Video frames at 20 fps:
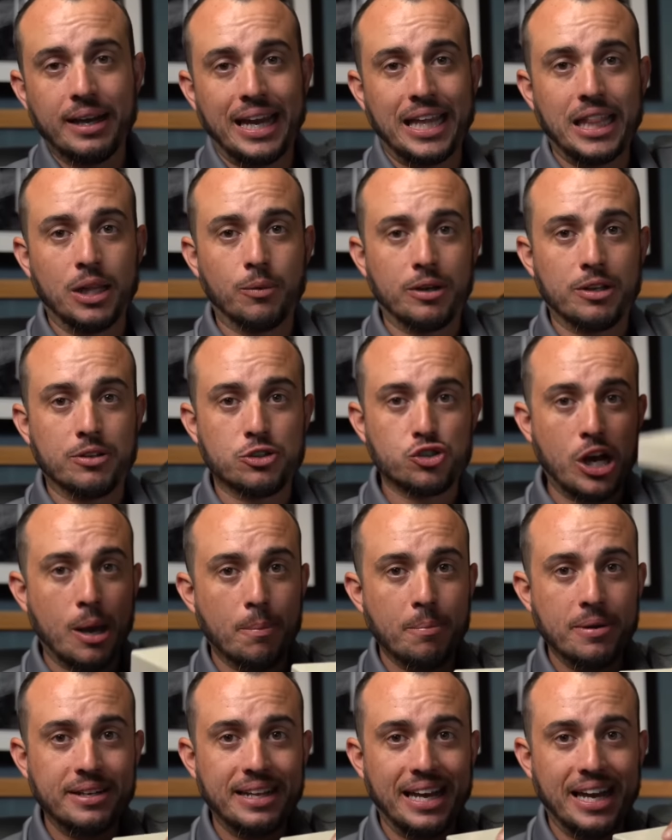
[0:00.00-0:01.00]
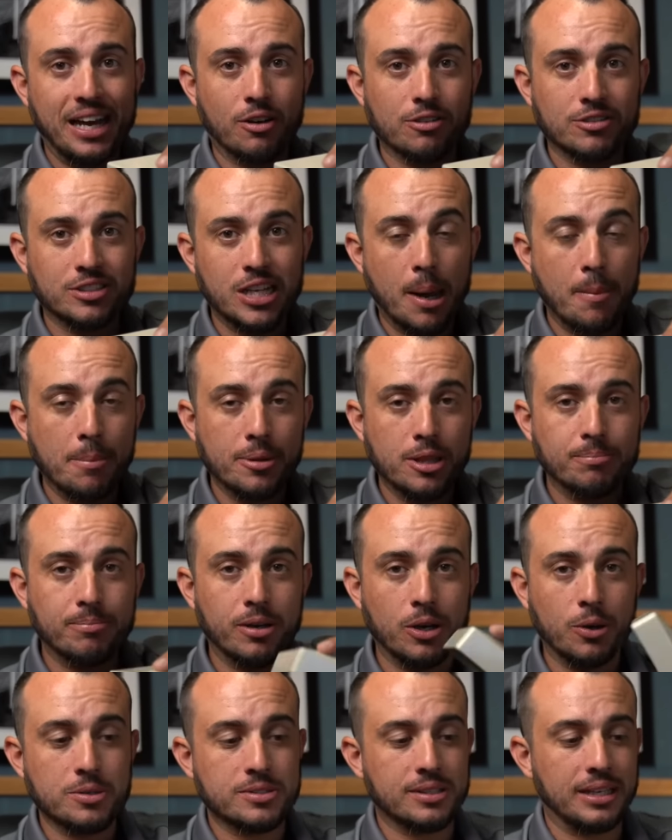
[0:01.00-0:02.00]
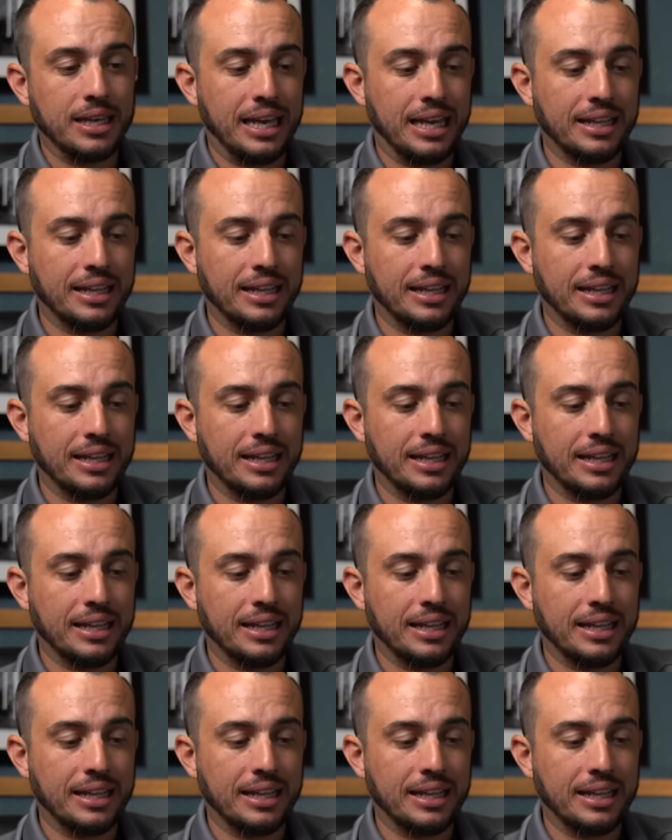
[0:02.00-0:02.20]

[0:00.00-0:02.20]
and then we drop it down on top of the post,